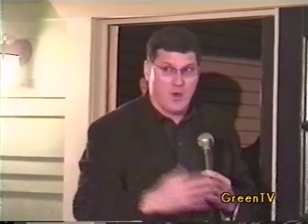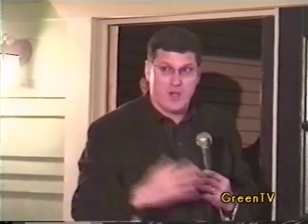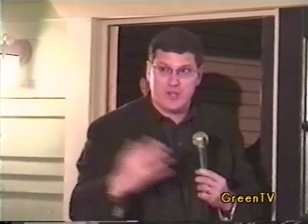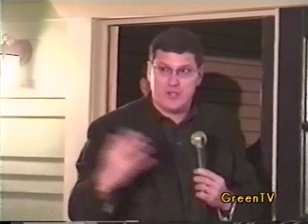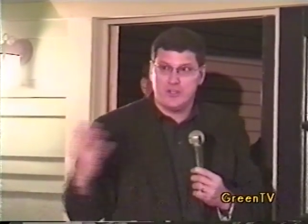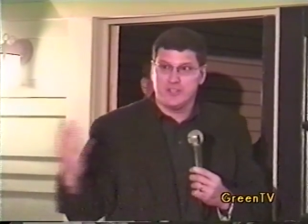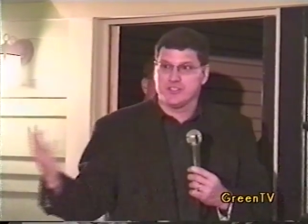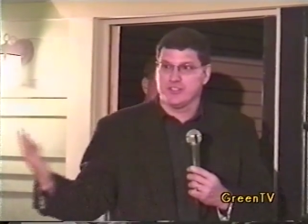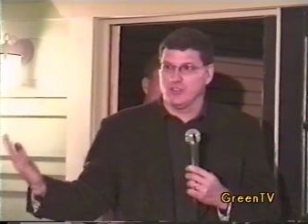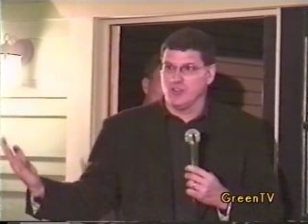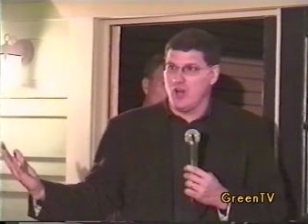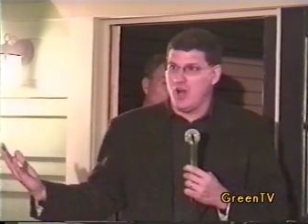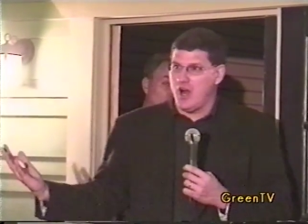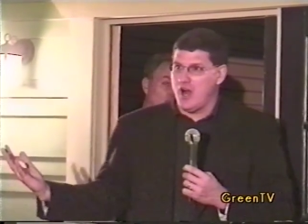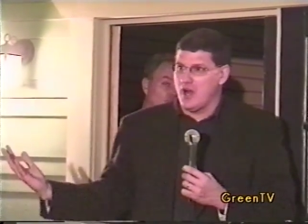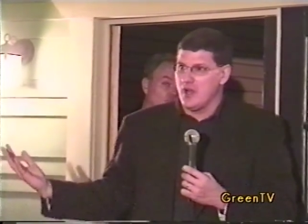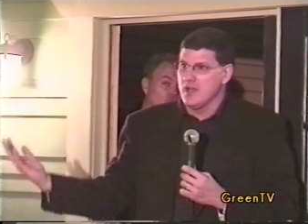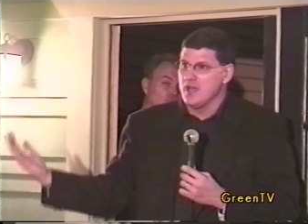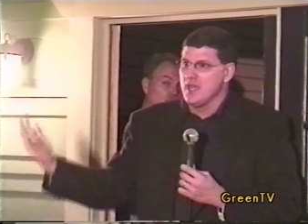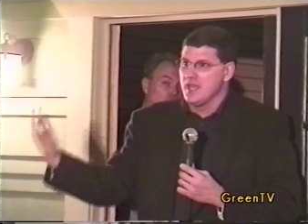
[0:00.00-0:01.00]
What good's a
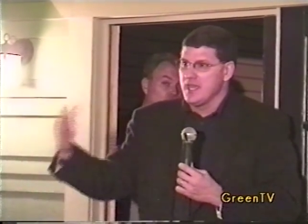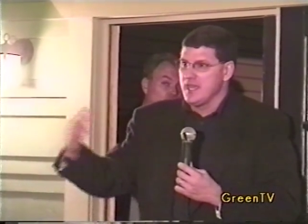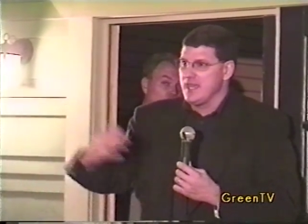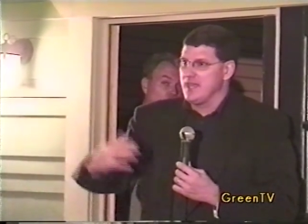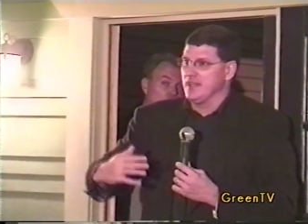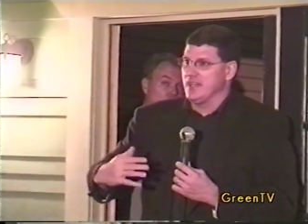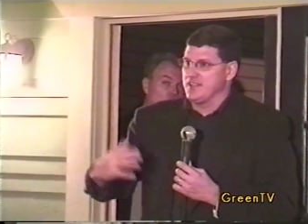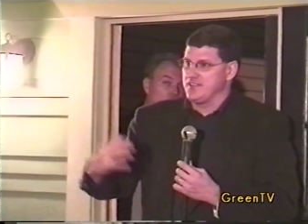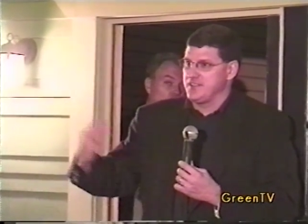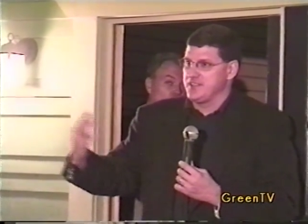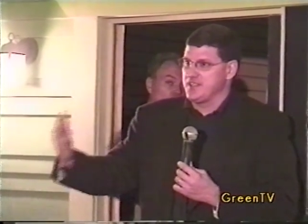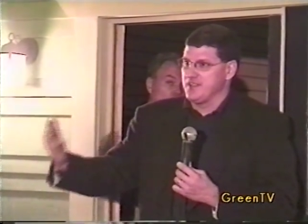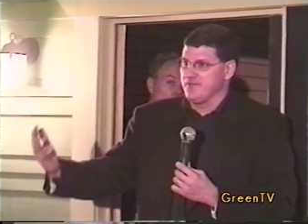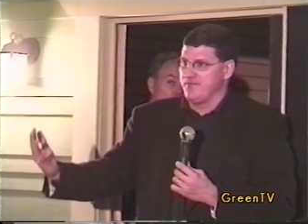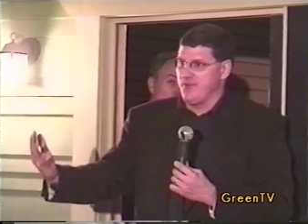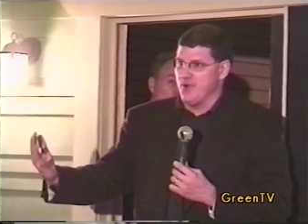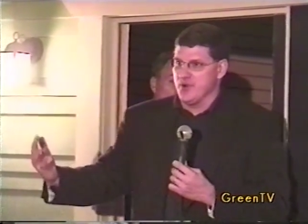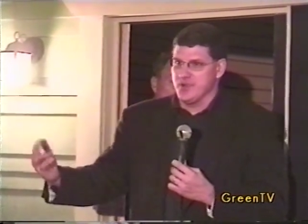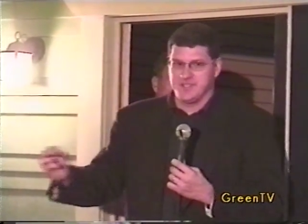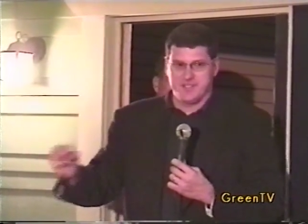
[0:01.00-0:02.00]
law unless it's
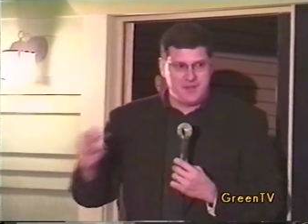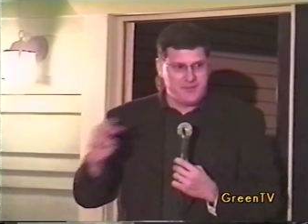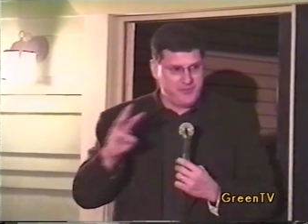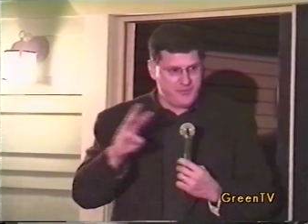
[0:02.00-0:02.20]
enforced?